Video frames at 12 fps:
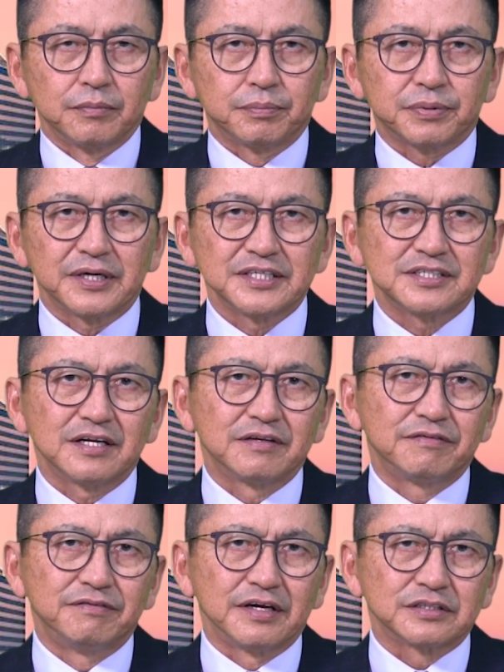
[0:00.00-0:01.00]
President
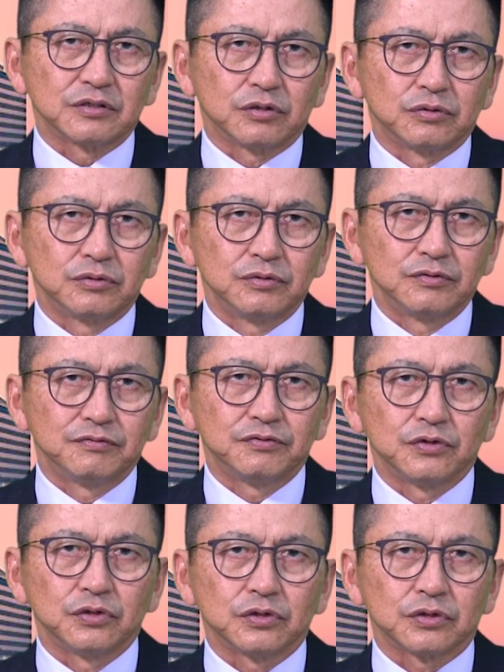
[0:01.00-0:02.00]
veto
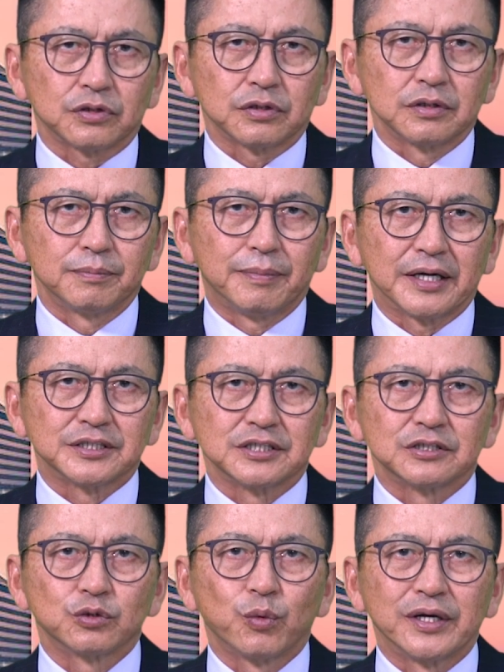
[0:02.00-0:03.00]
for
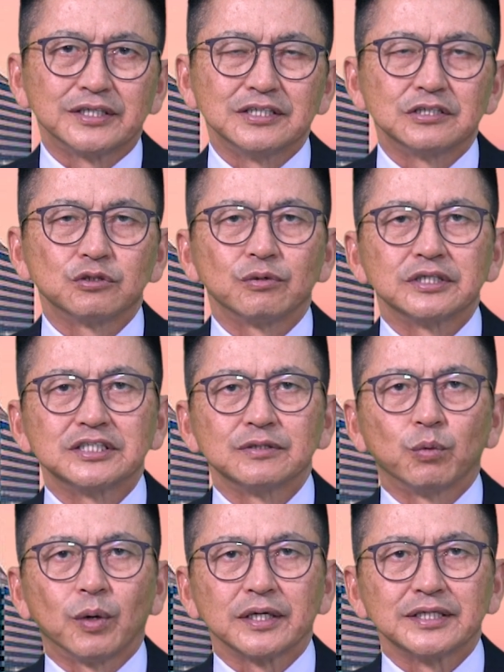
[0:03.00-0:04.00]
budget
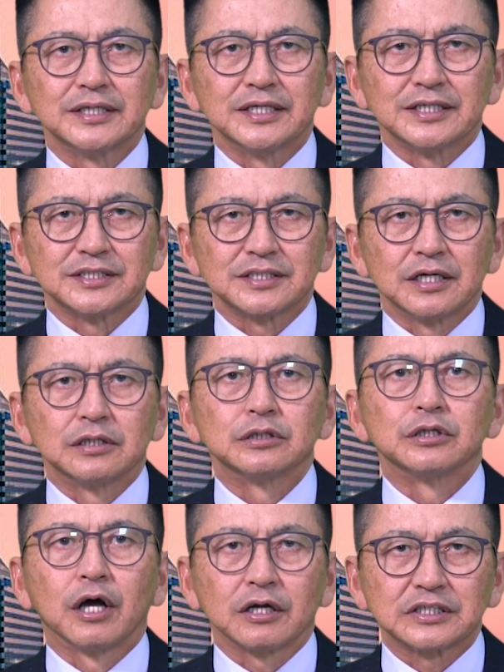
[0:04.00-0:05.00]
2021 is
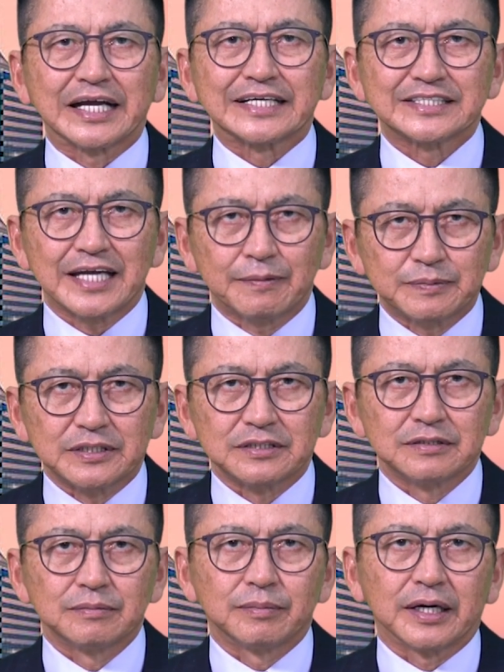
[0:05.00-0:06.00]
not accepted
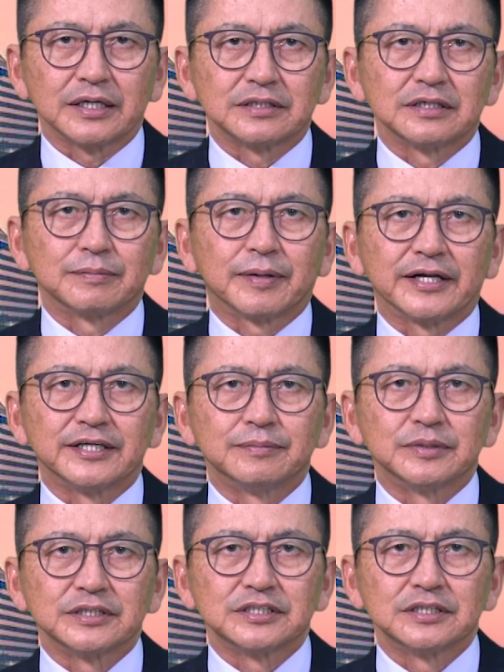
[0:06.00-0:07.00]
by the
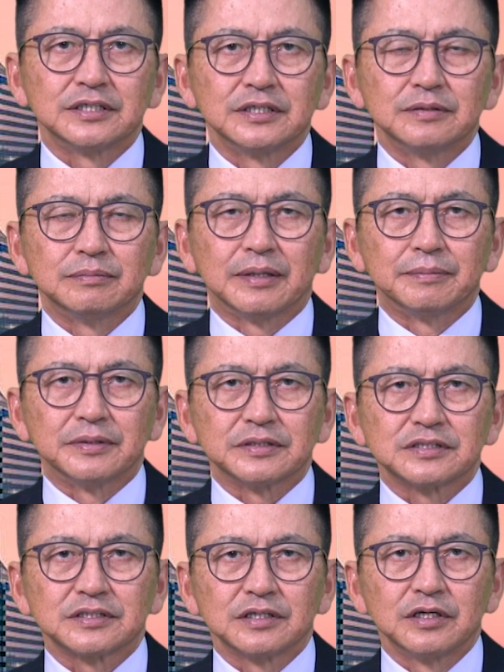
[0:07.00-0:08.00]
parliament
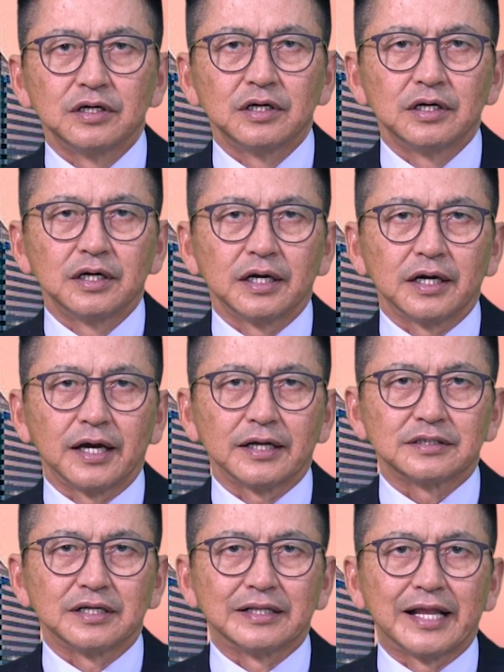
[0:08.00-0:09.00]
members at
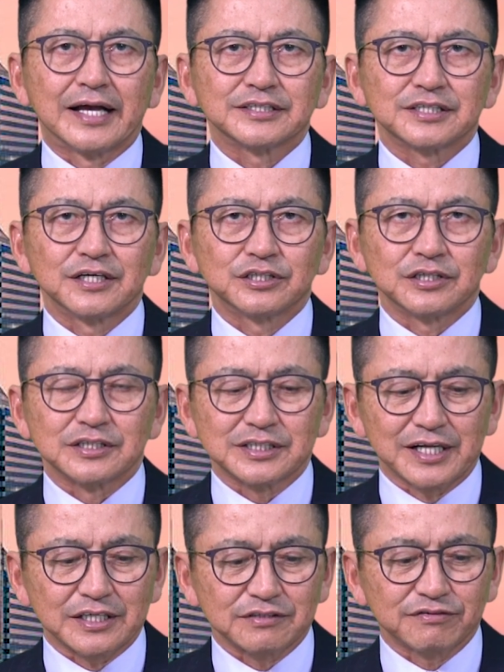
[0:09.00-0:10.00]
the last sessions
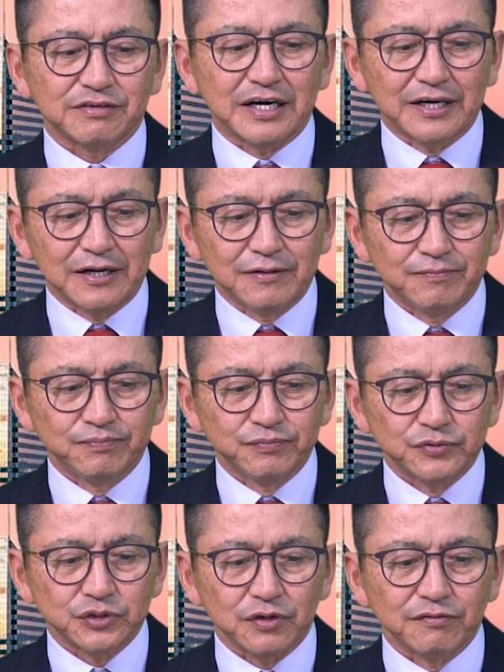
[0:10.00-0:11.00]
last Friday.
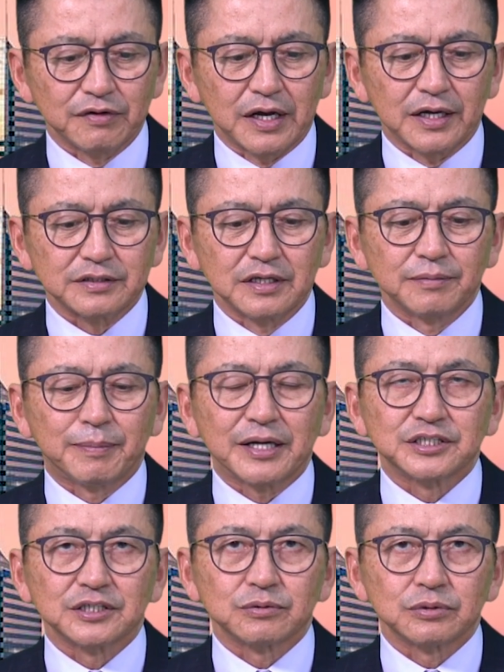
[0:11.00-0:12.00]
So the
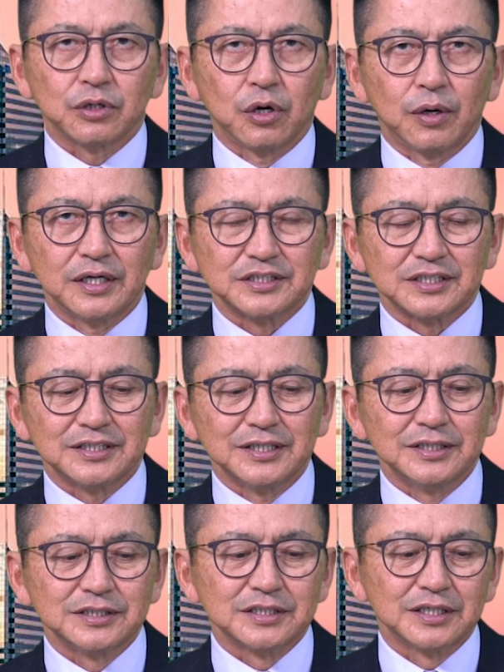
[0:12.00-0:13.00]
budget will go as it
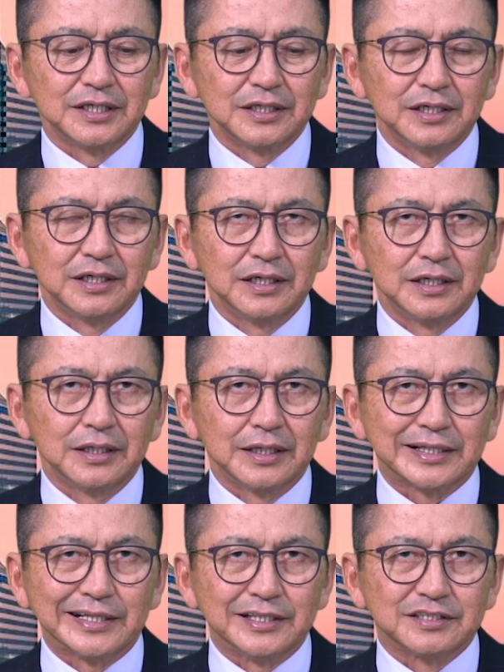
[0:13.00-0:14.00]
is,
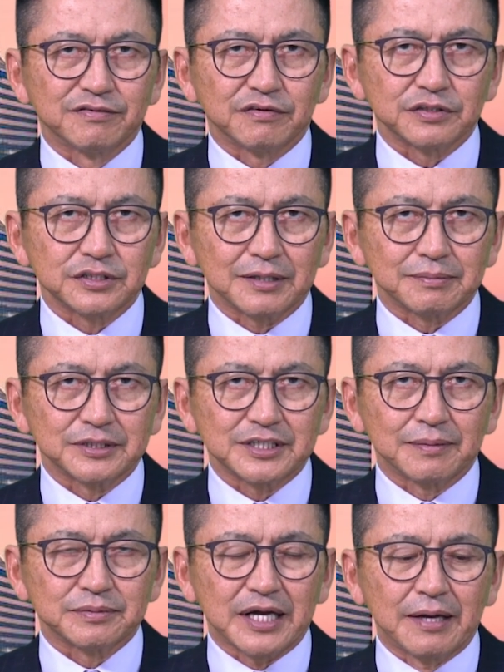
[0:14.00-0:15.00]
at least for
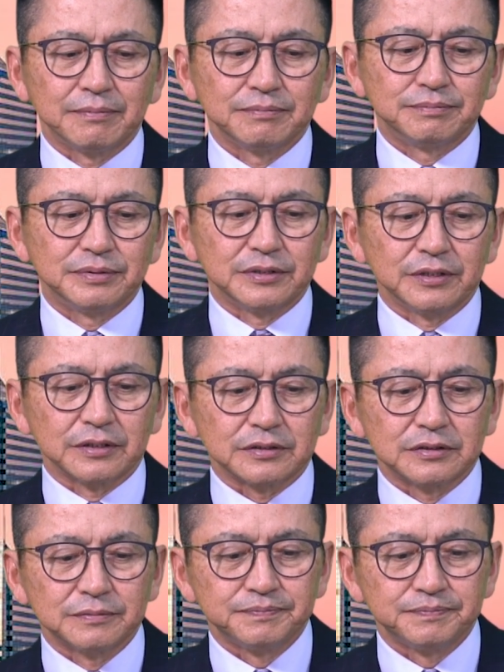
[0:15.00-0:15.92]
some time period.